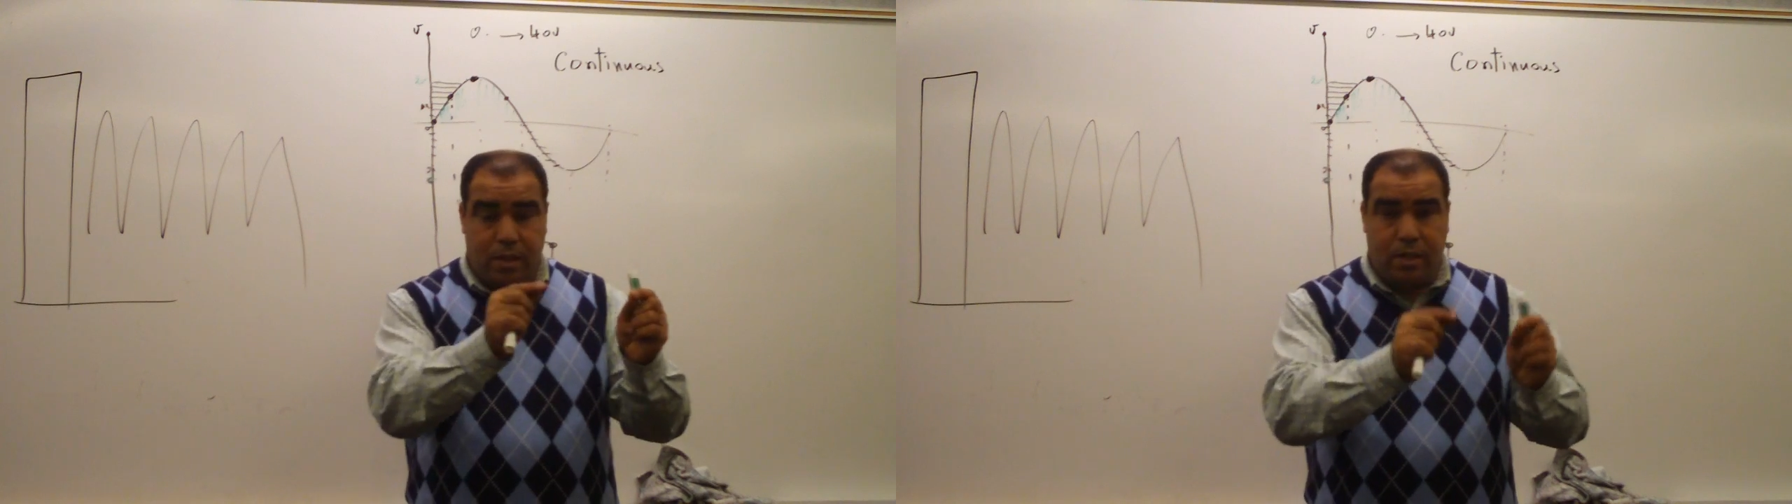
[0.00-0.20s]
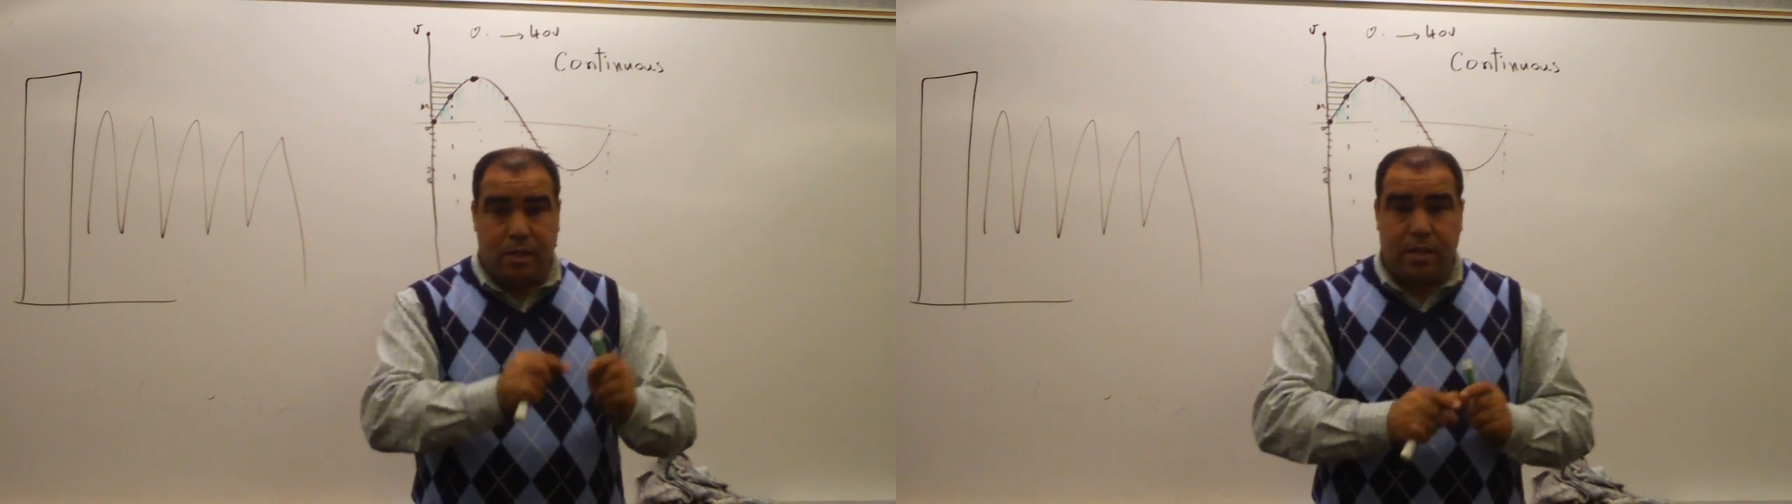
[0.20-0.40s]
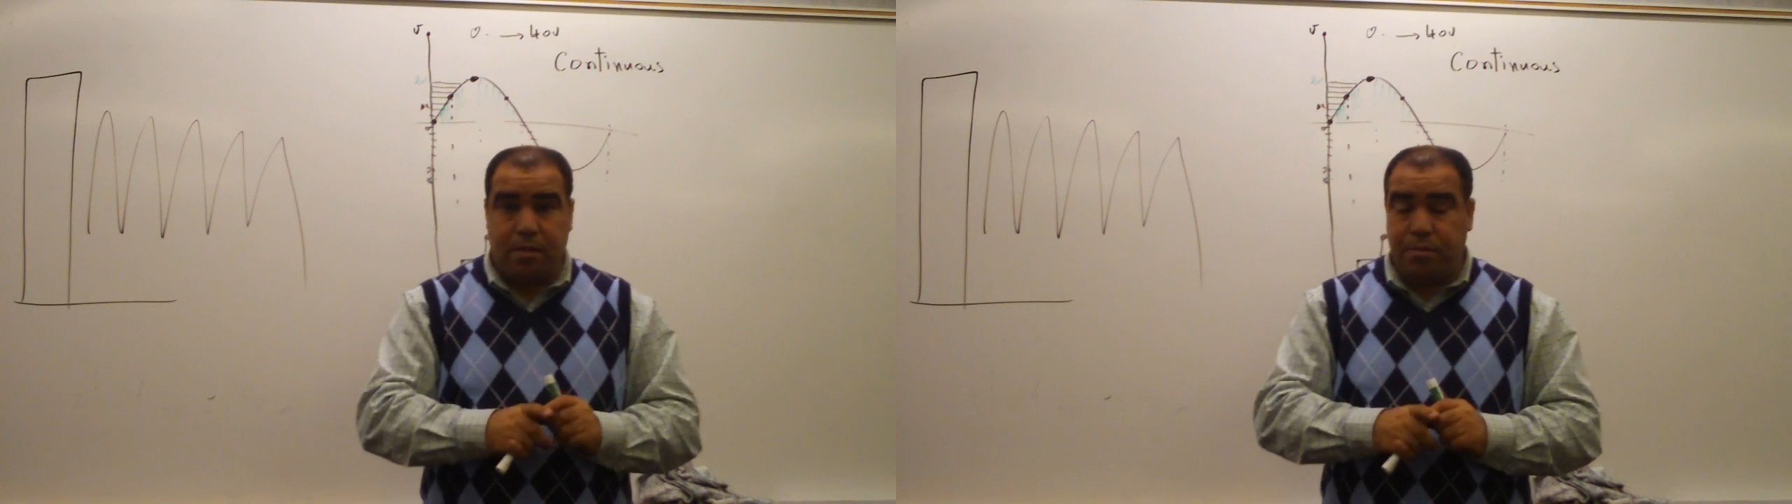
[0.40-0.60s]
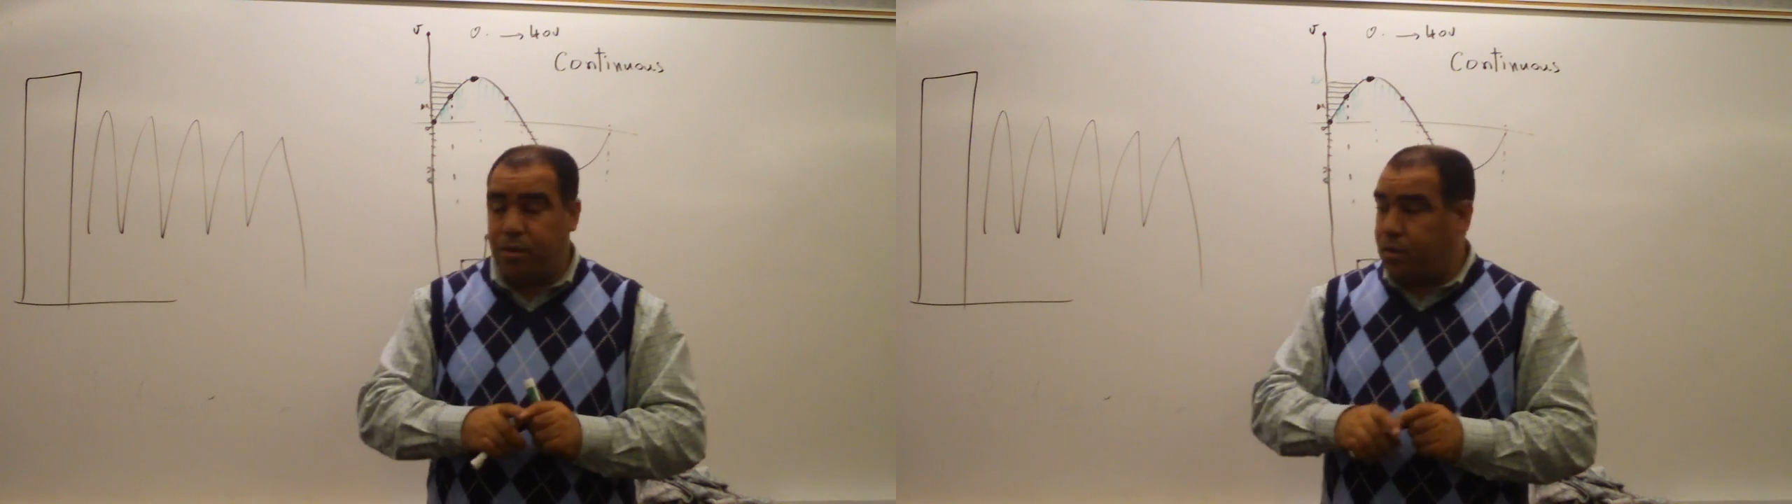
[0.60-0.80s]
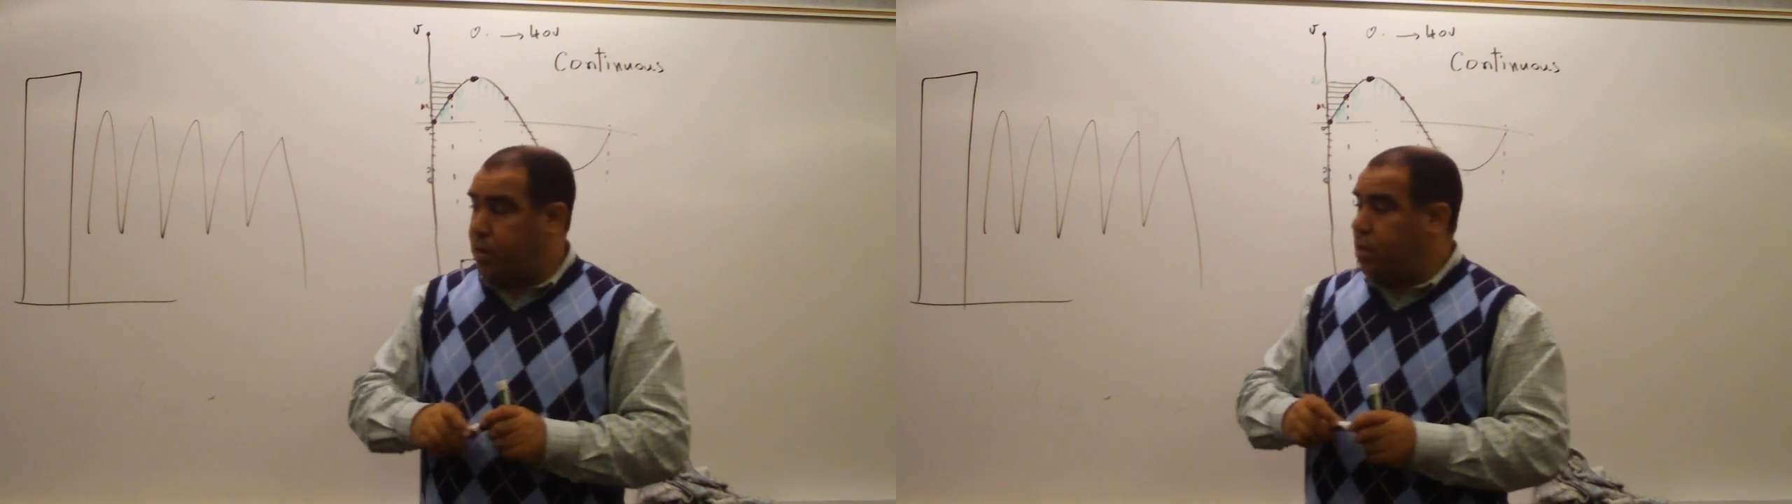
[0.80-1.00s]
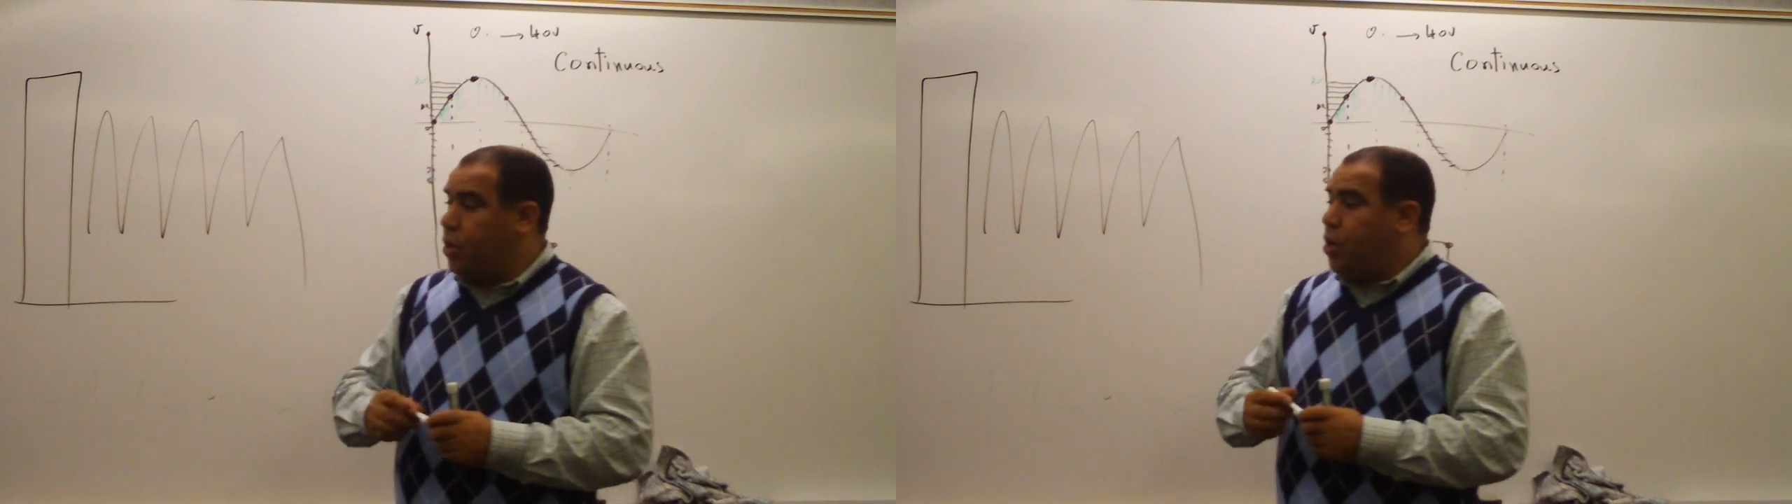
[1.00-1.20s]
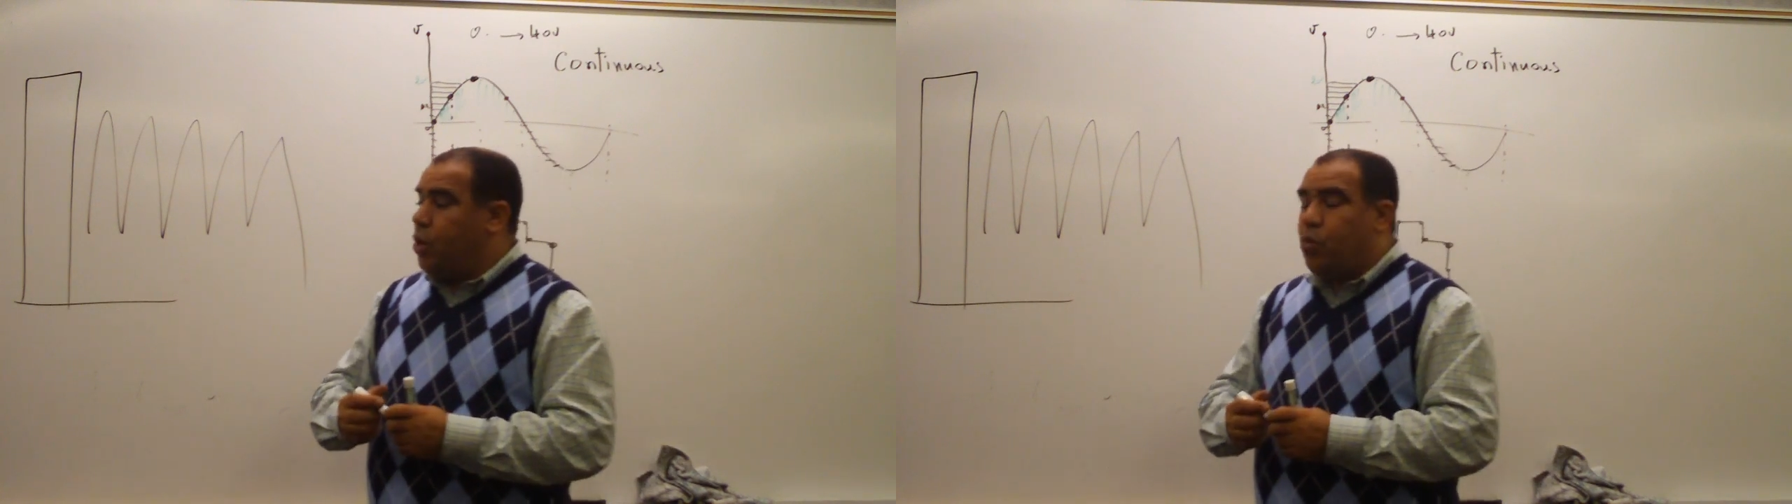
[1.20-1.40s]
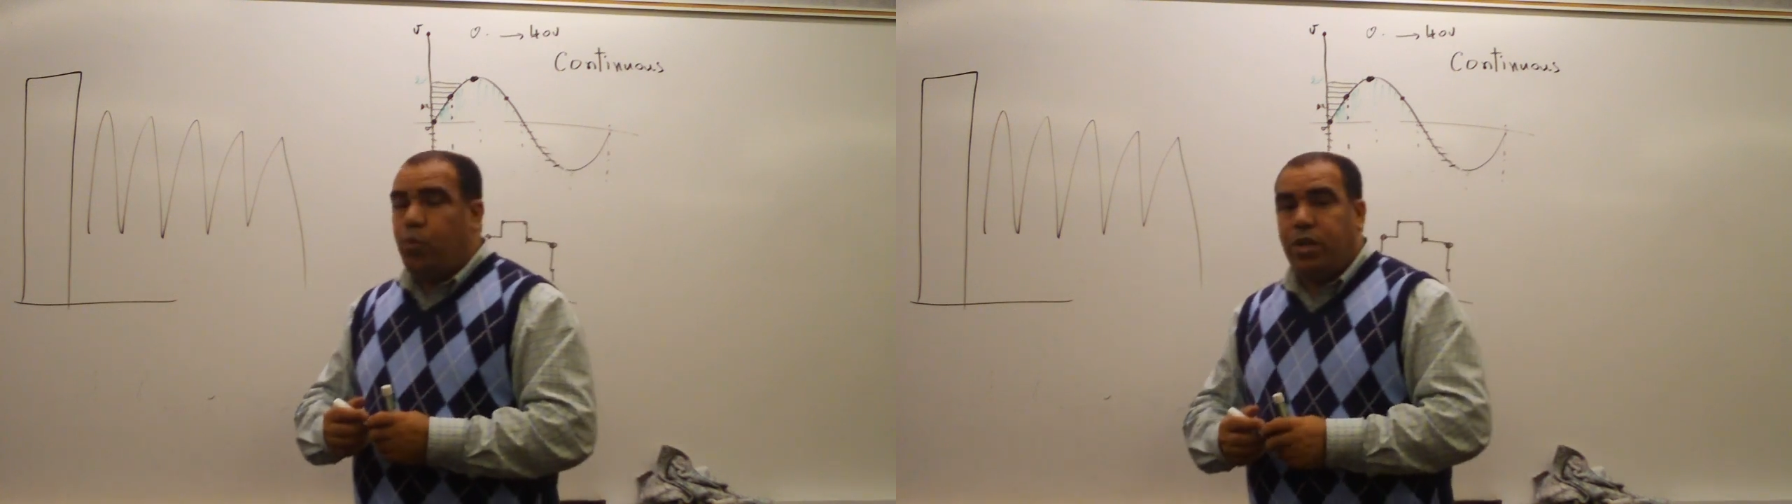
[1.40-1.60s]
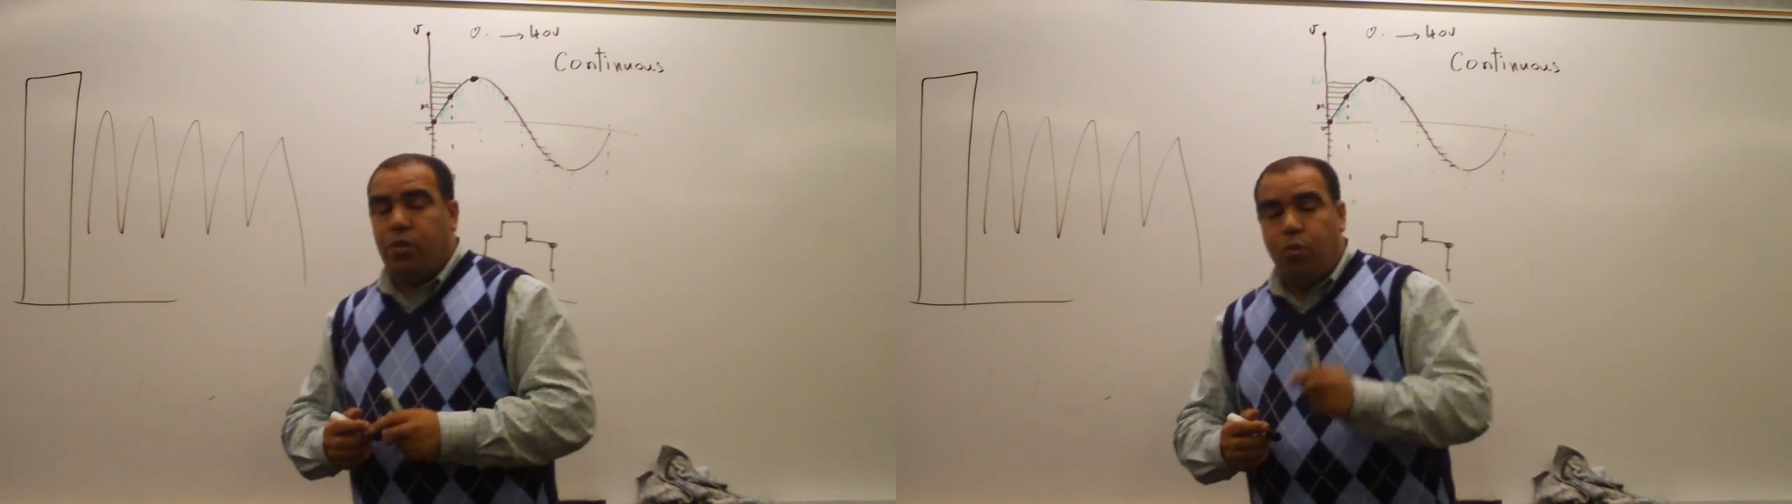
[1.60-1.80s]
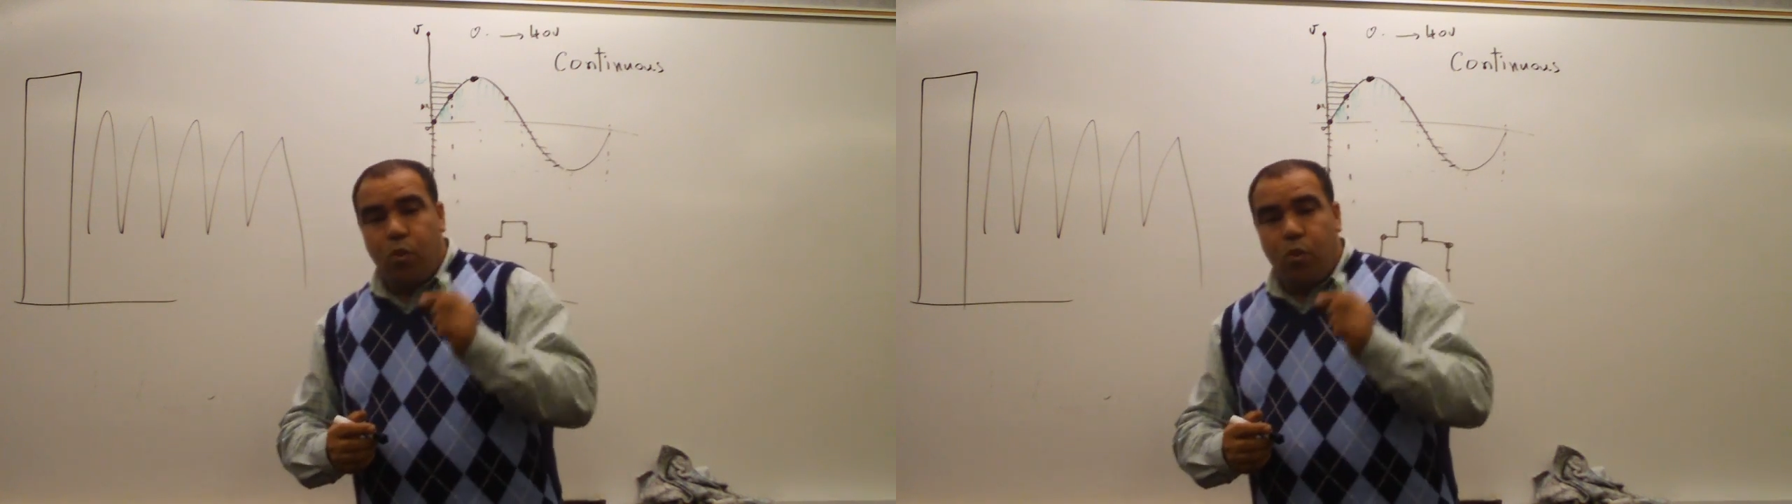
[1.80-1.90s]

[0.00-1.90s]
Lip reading: in the computer with